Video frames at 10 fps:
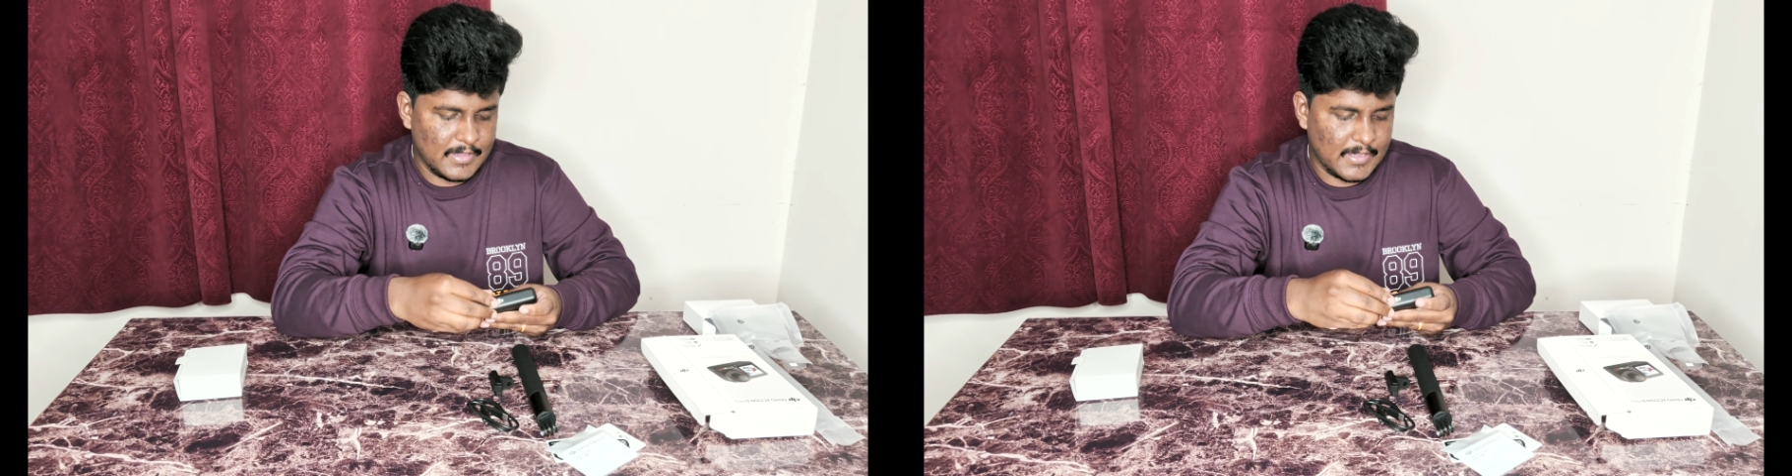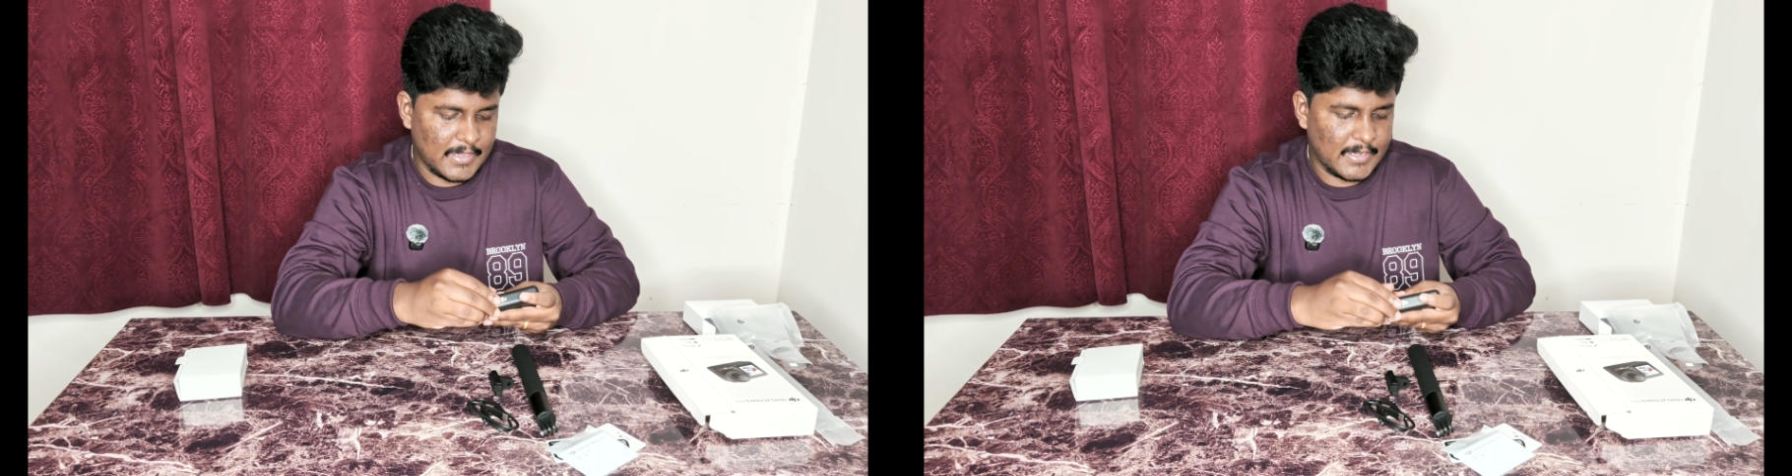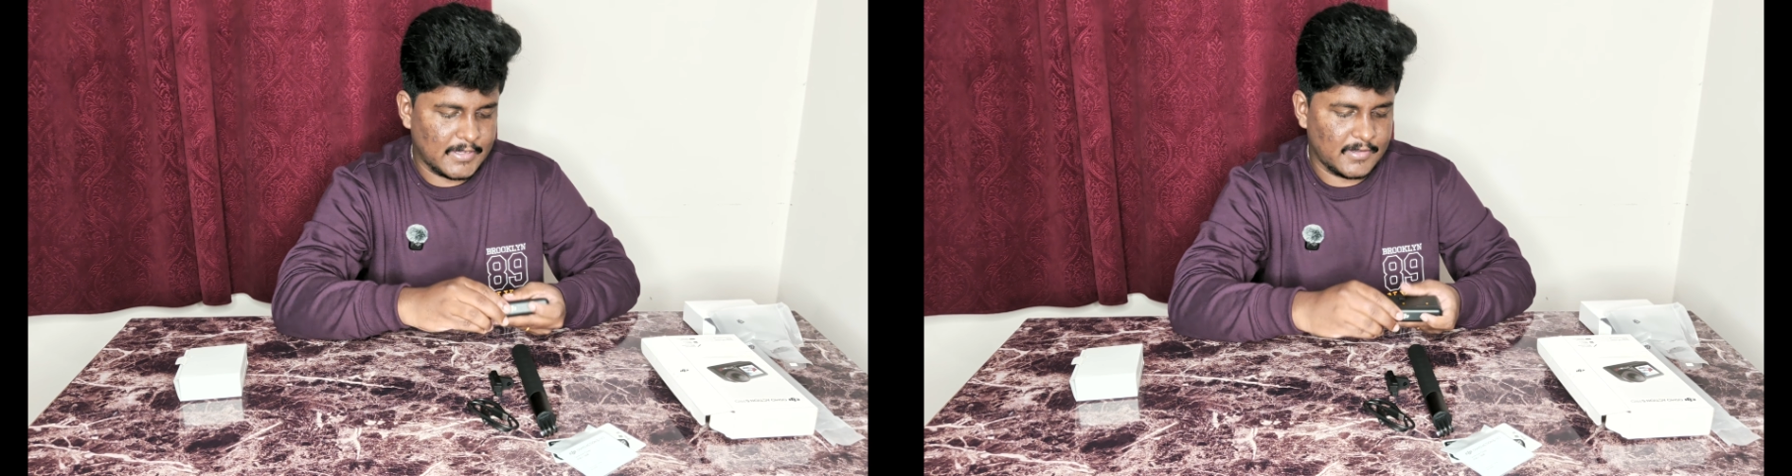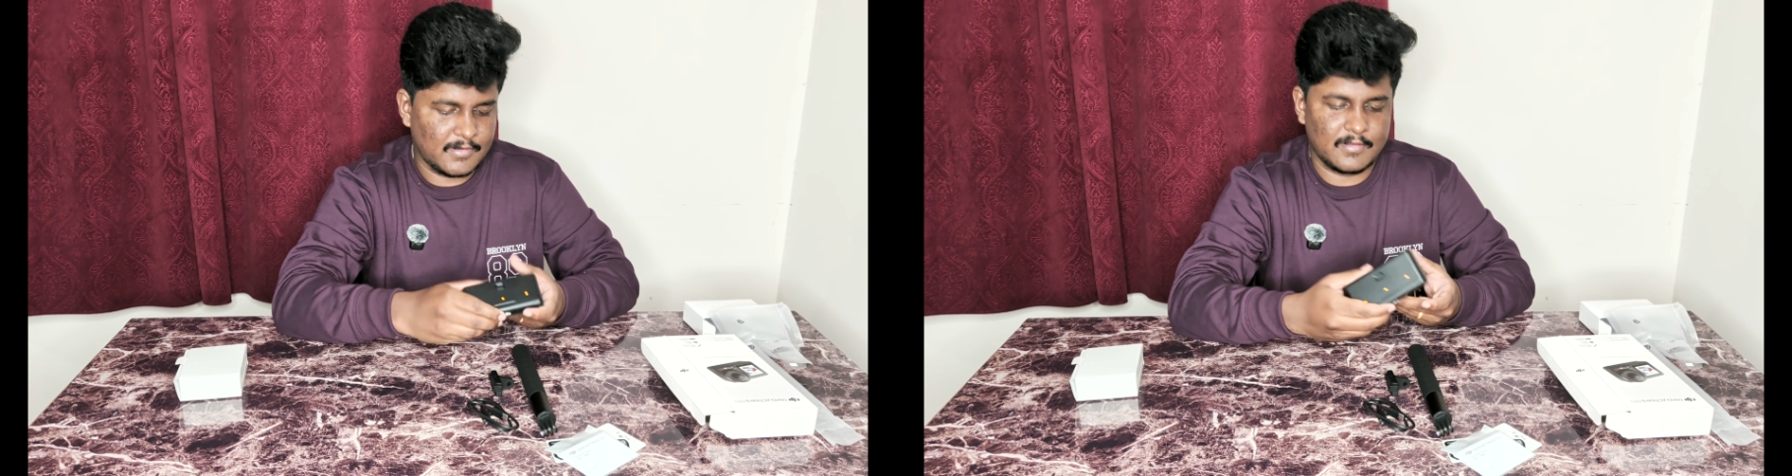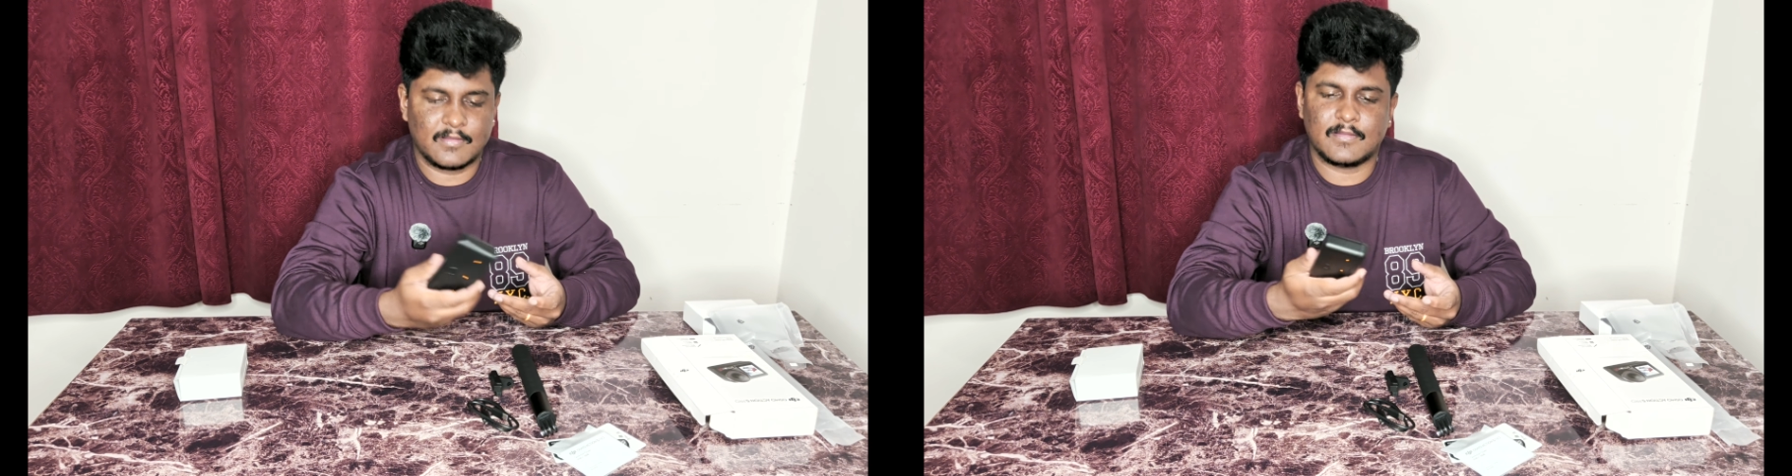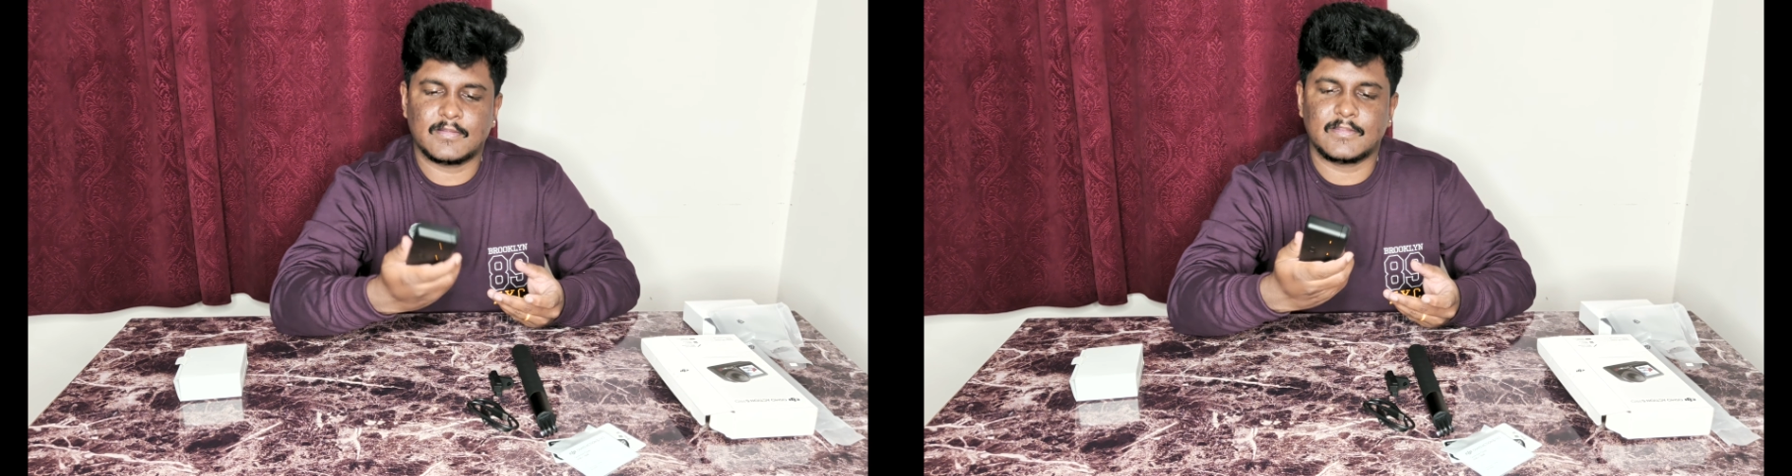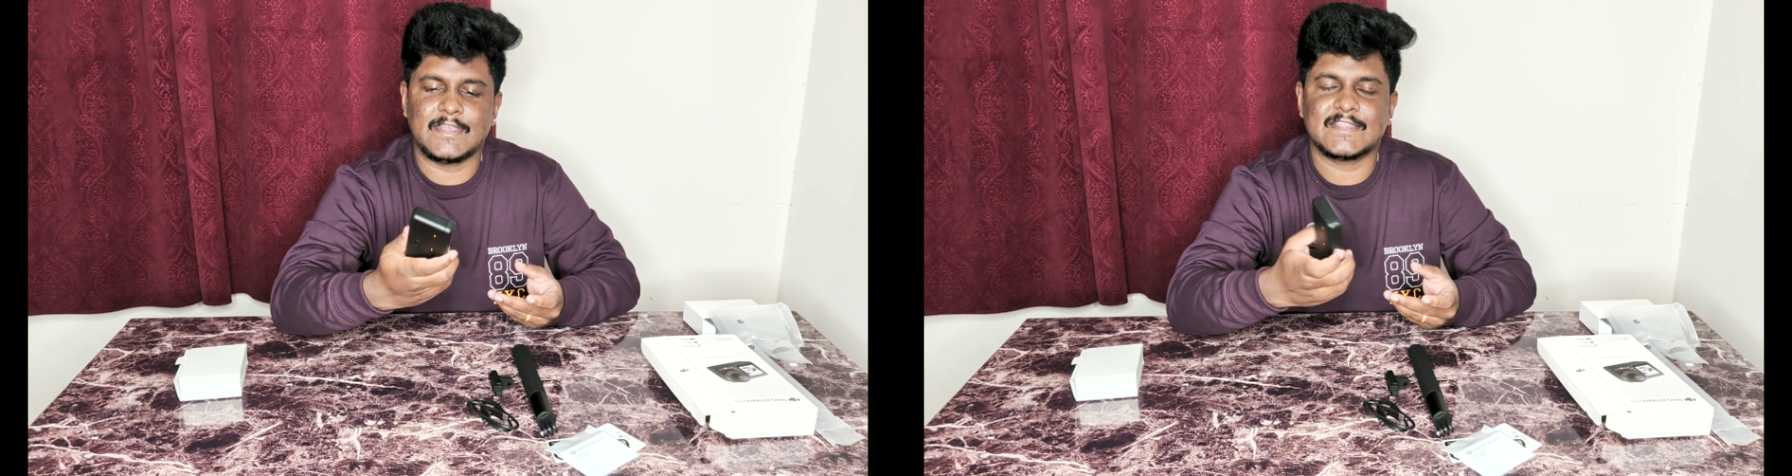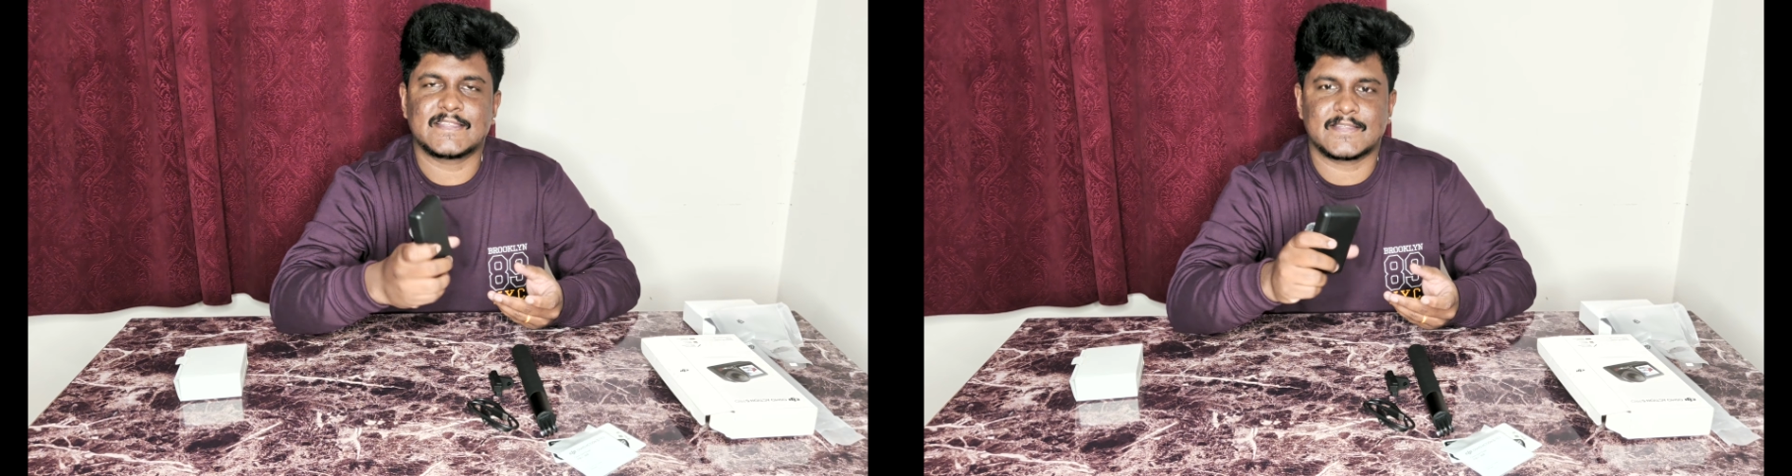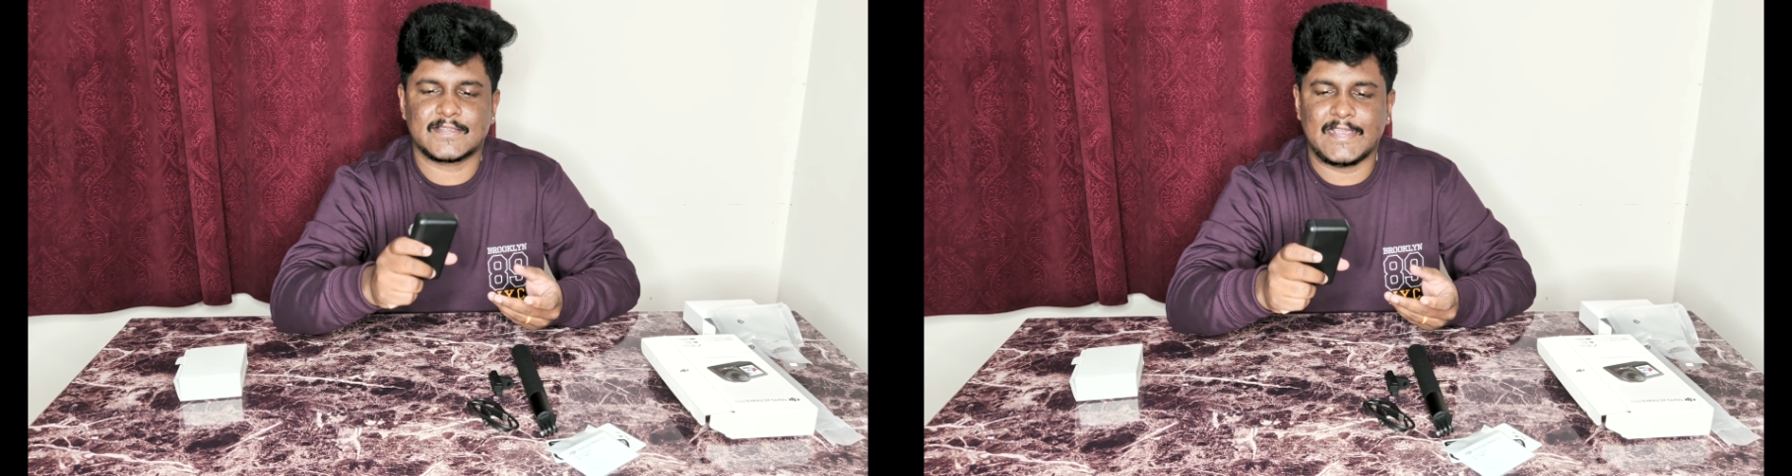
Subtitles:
And this